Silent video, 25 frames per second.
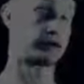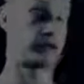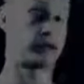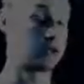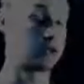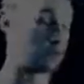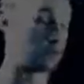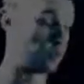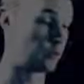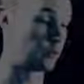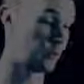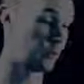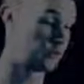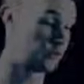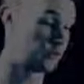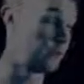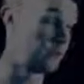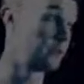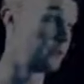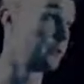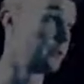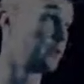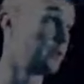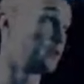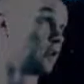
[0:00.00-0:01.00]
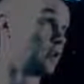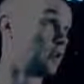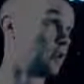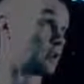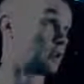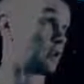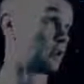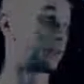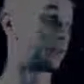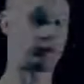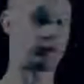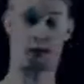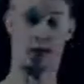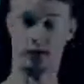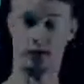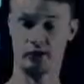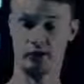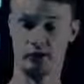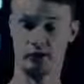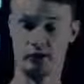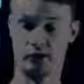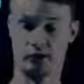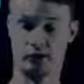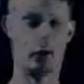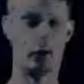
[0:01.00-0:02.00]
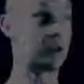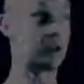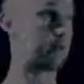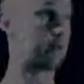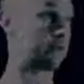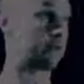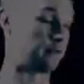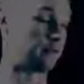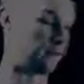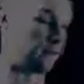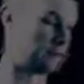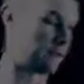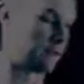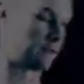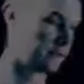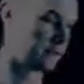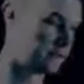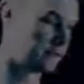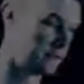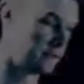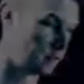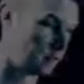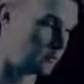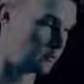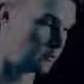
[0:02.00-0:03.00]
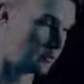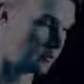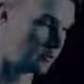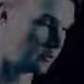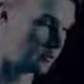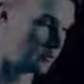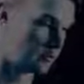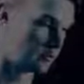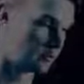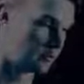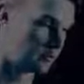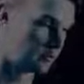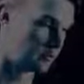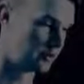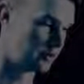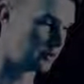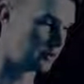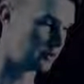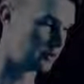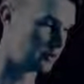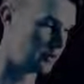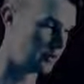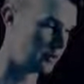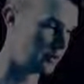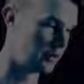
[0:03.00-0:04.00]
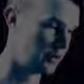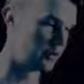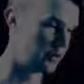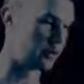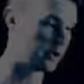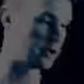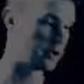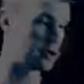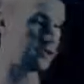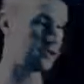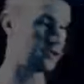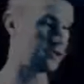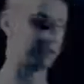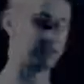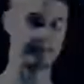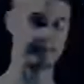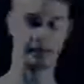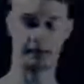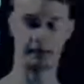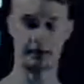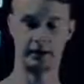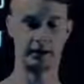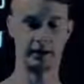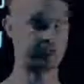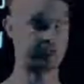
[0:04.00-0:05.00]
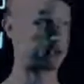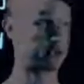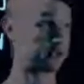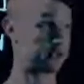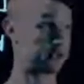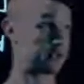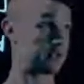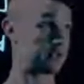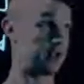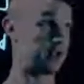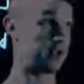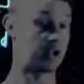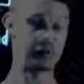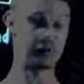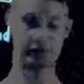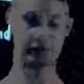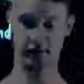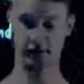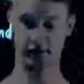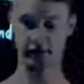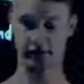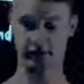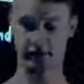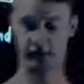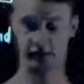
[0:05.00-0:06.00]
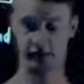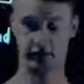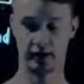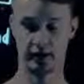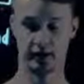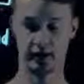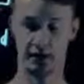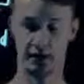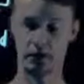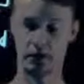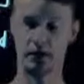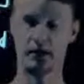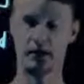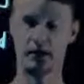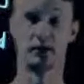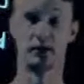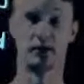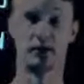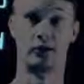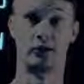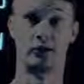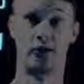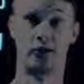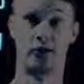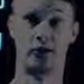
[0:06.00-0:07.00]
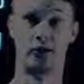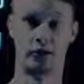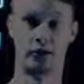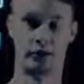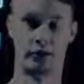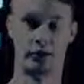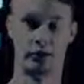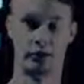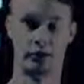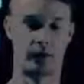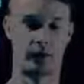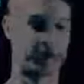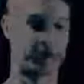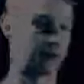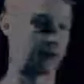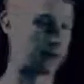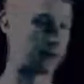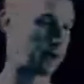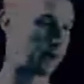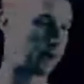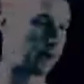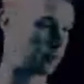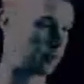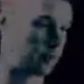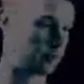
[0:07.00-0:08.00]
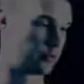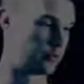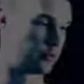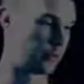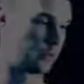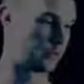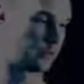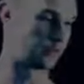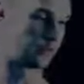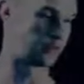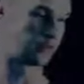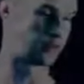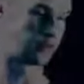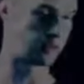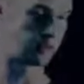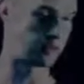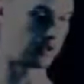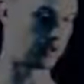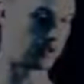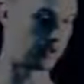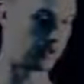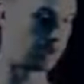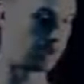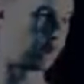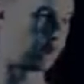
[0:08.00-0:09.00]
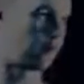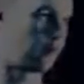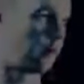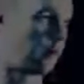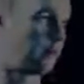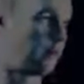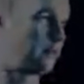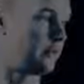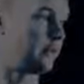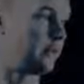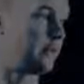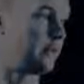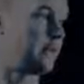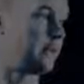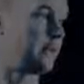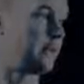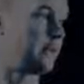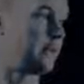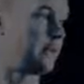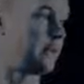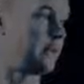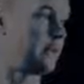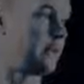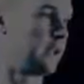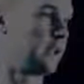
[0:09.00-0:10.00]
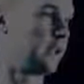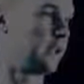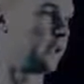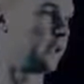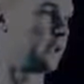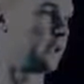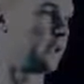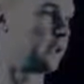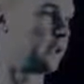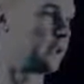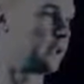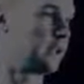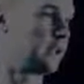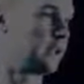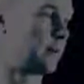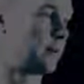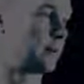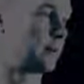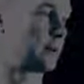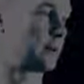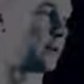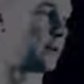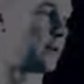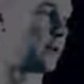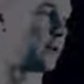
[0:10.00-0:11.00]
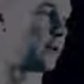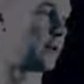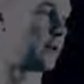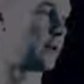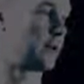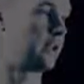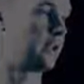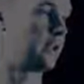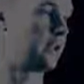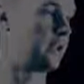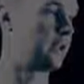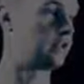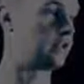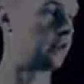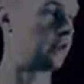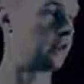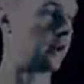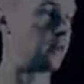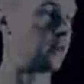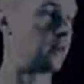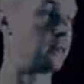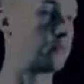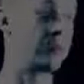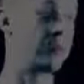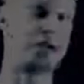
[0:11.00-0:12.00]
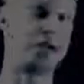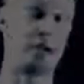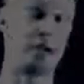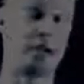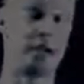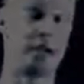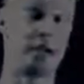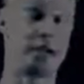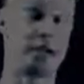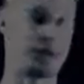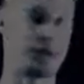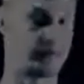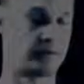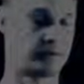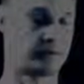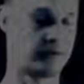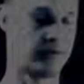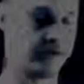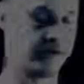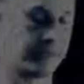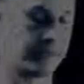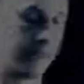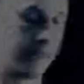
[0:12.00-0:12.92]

same question. So we go to step 1, I'll find out the decimal place, I'm going to do the 9 here, because it's the hundredth. Then we need to determine whether we're rounding up or down. So we go 5, in the number chart here, 5 means that we need to round